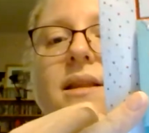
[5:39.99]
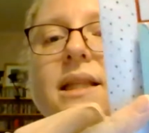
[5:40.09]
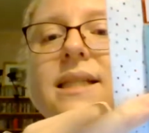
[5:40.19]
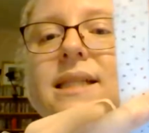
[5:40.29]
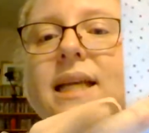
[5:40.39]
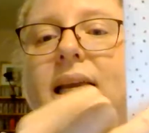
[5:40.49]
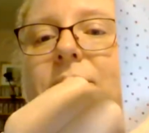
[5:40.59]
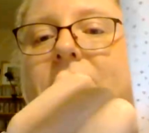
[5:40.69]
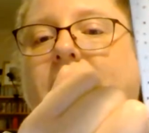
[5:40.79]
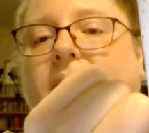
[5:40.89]
this
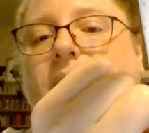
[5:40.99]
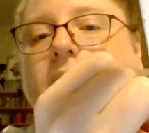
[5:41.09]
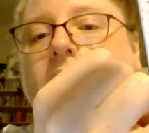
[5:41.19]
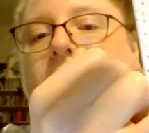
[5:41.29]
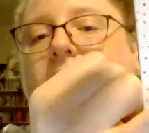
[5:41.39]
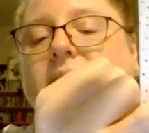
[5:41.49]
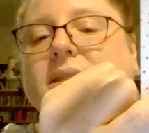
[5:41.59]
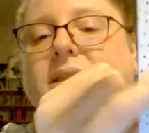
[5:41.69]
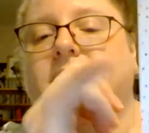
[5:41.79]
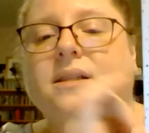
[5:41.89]
tape here
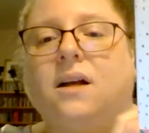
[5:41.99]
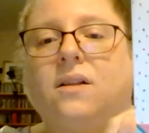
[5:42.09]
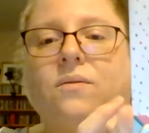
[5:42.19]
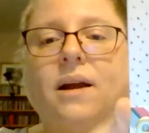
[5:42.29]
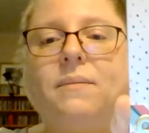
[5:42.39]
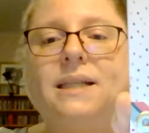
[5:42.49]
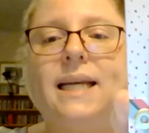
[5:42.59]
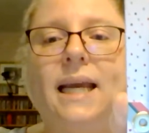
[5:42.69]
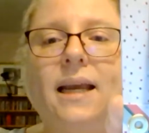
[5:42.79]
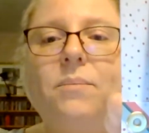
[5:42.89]
is just Dollarama
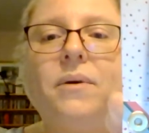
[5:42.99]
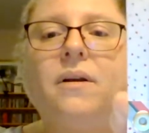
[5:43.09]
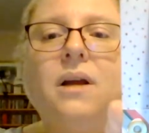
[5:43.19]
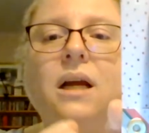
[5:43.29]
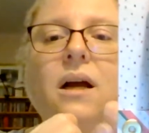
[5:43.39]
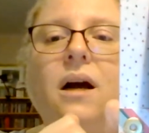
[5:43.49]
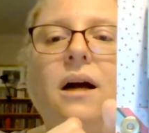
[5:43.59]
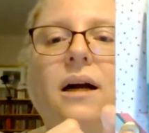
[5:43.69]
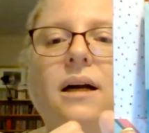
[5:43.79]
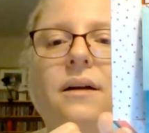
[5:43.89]
tape.
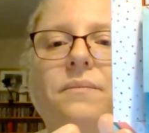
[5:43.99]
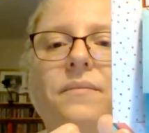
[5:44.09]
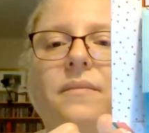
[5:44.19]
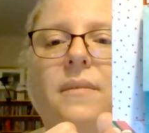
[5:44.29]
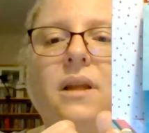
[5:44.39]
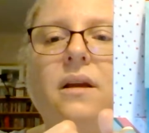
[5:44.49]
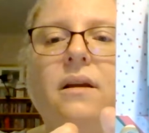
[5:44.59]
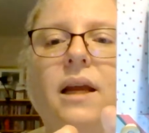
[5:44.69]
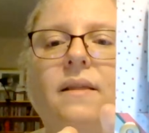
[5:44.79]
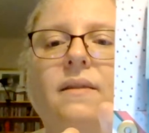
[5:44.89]
And
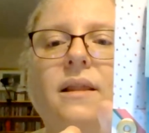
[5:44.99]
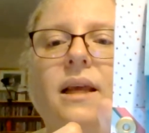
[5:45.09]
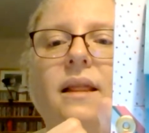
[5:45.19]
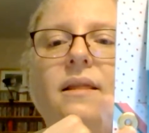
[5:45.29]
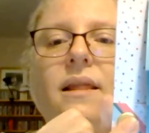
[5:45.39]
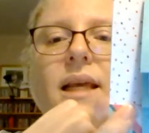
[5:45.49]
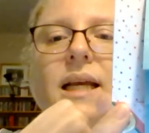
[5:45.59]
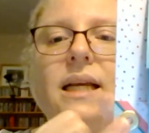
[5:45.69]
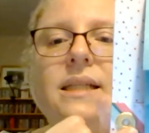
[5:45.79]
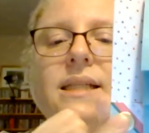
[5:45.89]
then
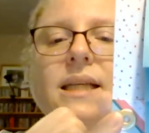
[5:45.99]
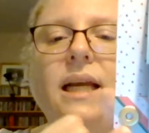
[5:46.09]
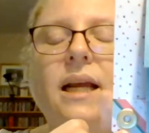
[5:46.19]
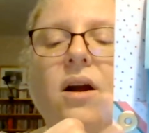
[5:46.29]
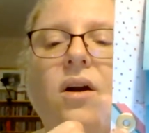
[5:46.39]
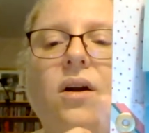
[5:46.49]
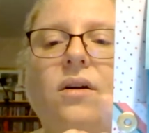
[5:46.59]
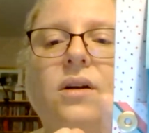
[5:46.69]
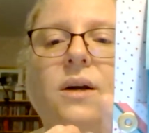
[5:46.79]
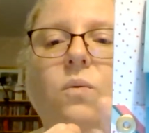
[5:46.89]
this we
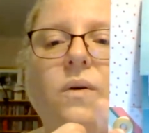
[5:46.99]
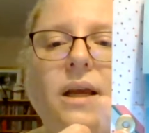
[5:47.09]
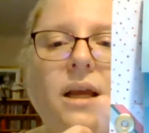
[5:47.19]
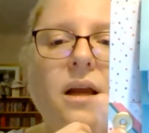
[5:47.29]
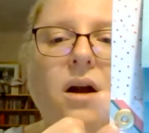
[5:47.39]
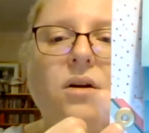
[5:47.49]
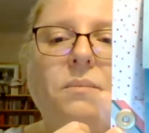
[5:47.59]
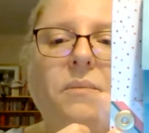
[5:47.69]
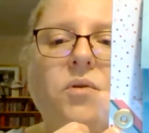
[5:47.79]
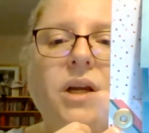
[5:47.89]
are
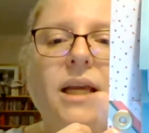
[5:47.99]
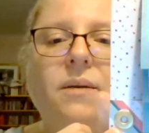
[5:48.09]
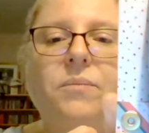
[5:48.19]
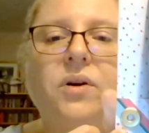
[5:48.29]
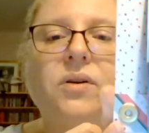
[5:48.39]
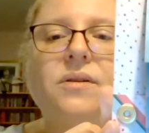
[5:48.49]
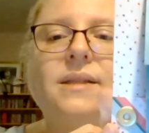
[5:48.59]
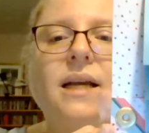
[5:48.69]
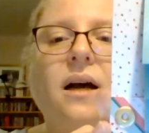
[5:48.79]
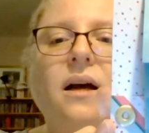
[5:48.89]
memory keepers.